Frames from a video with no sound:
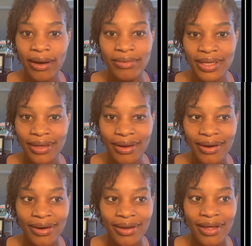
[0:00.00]
gear,
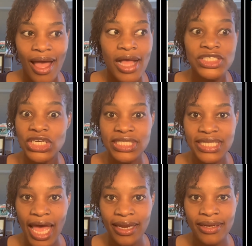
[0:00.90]
just
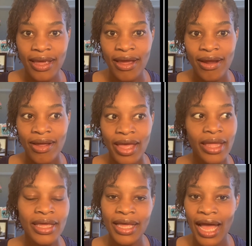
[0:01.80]
standing there, and
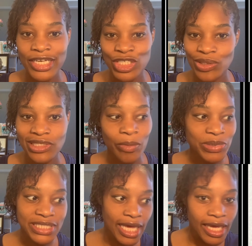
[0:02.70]
then God shows up and
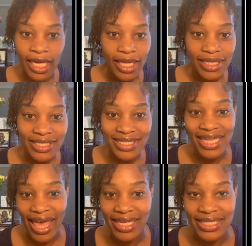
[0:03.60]
say, "This is the
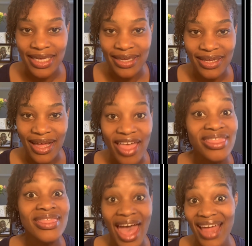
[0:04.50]
exit."
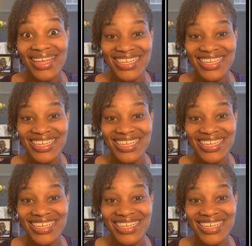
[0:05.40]
That is